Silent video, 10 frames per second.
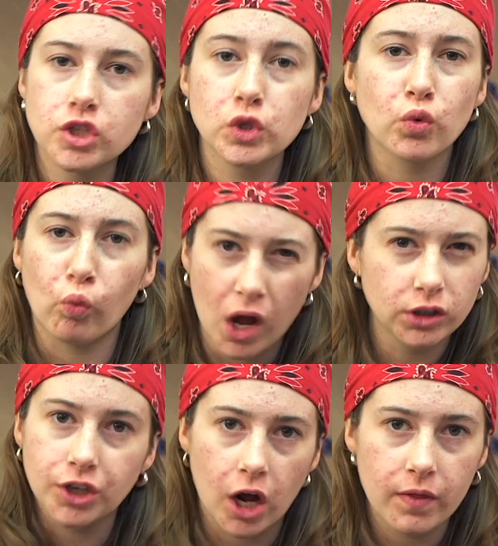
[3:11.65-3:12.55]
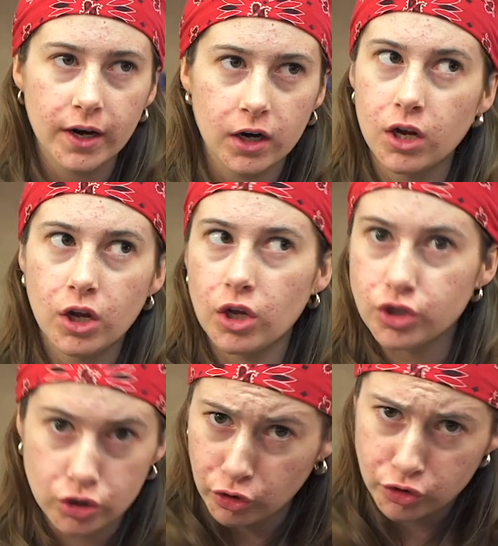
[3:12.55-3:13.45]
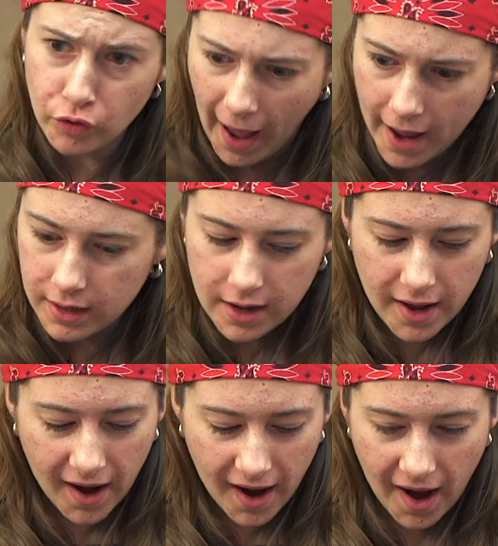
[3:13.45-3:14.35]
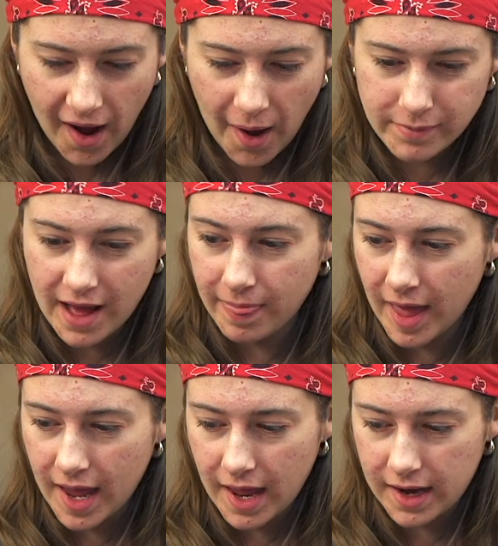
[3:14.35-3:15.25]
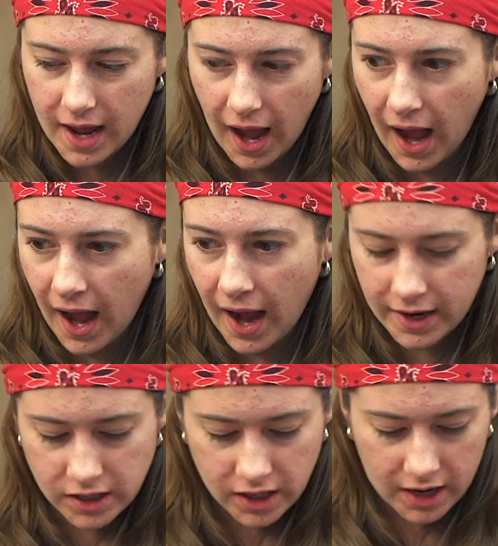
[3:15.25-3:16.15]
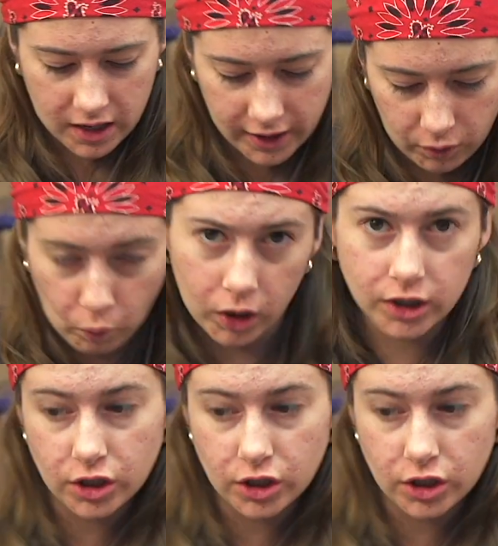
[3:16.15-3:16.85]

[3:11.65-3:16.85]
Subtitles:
so it's welded on there, so don't do that. And then I worked